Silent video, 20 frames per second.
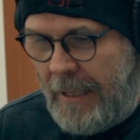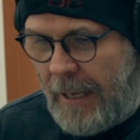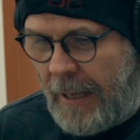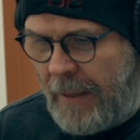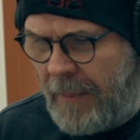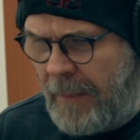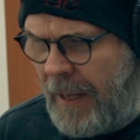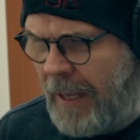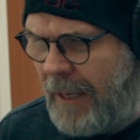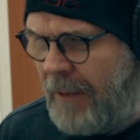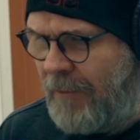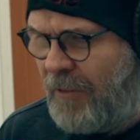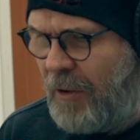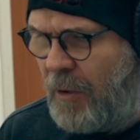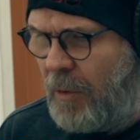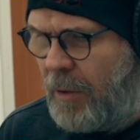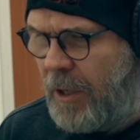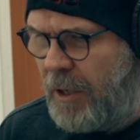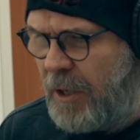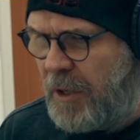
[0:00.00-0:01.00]
And then a few
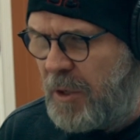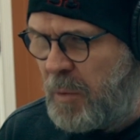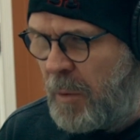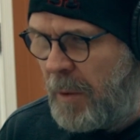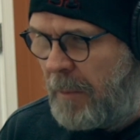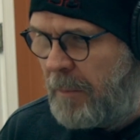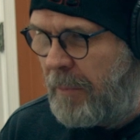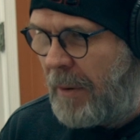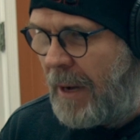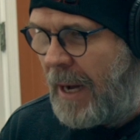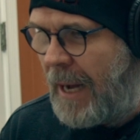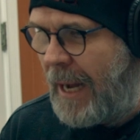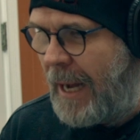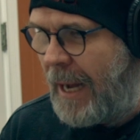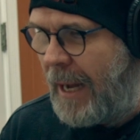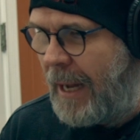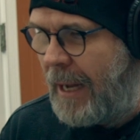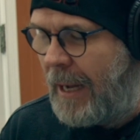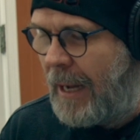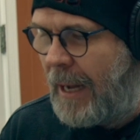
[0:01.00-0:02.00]
years went
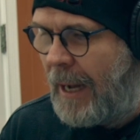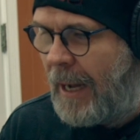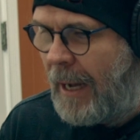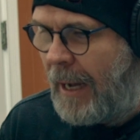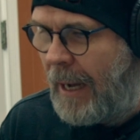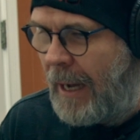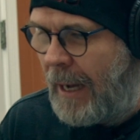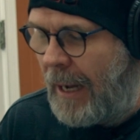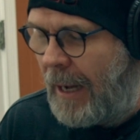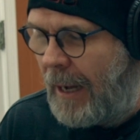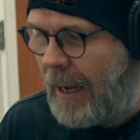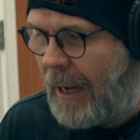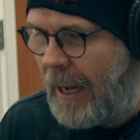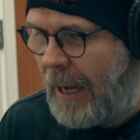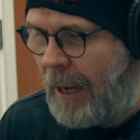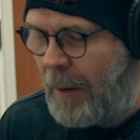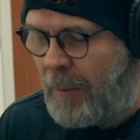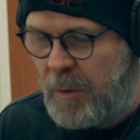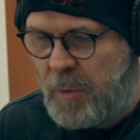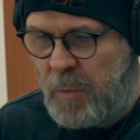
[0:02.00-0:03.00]
by.
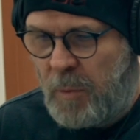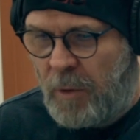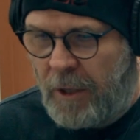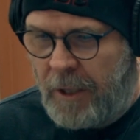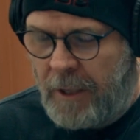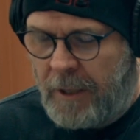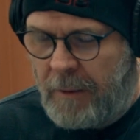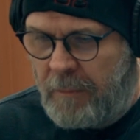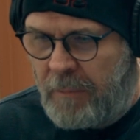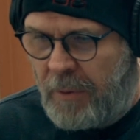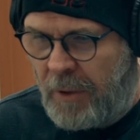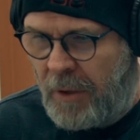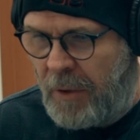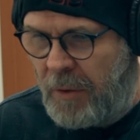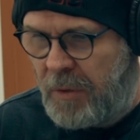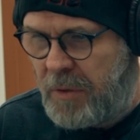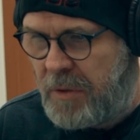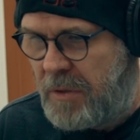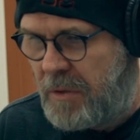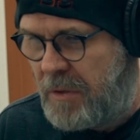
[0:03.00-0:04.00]
I was working in
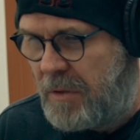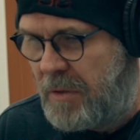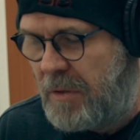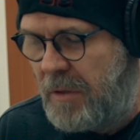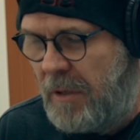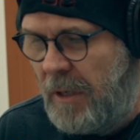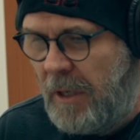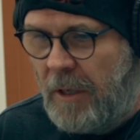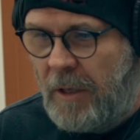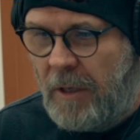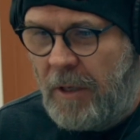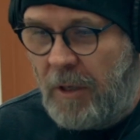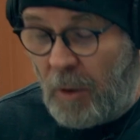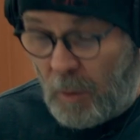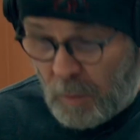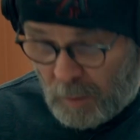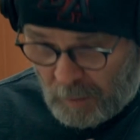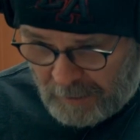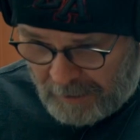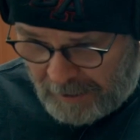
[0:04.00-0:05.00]
post. You
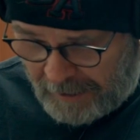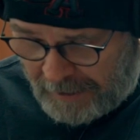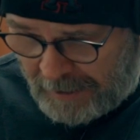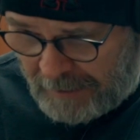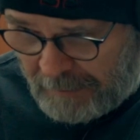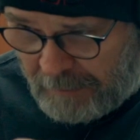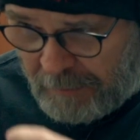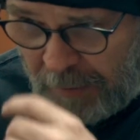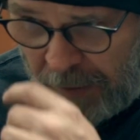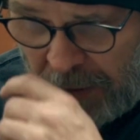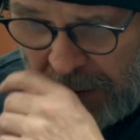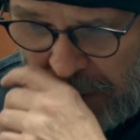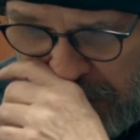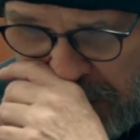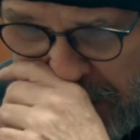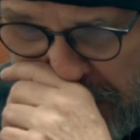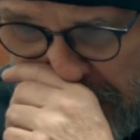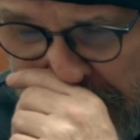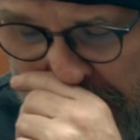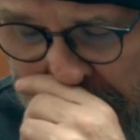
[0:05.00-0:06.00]
were working in
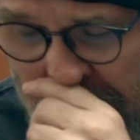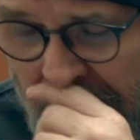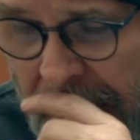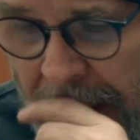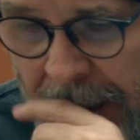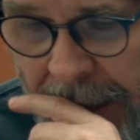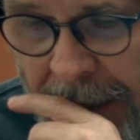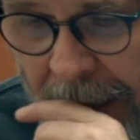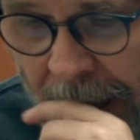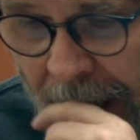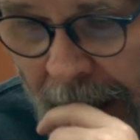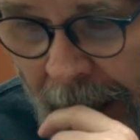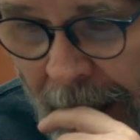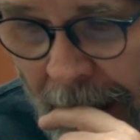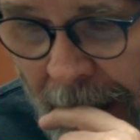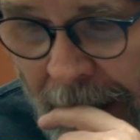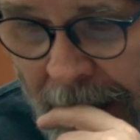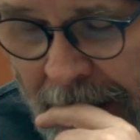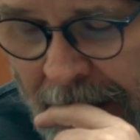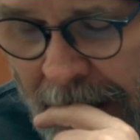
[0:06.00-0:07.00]
post.
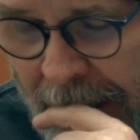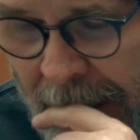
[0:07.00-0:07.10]
And